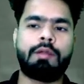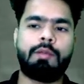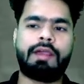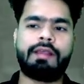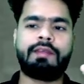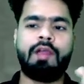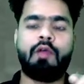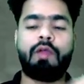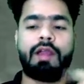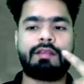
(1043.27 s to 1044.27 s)
Because
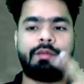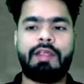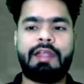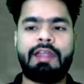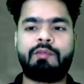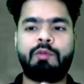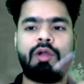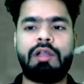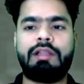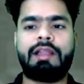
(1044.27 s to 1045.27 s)
when a subject is
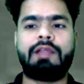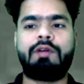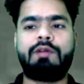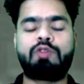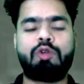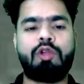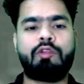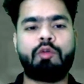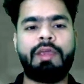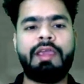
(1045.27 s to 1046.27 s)
plural, then the verb should
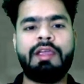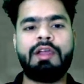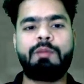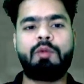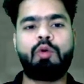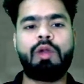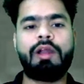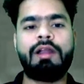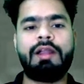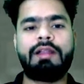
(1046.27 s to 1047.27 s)
also be
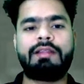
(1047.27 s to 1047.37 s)
plural.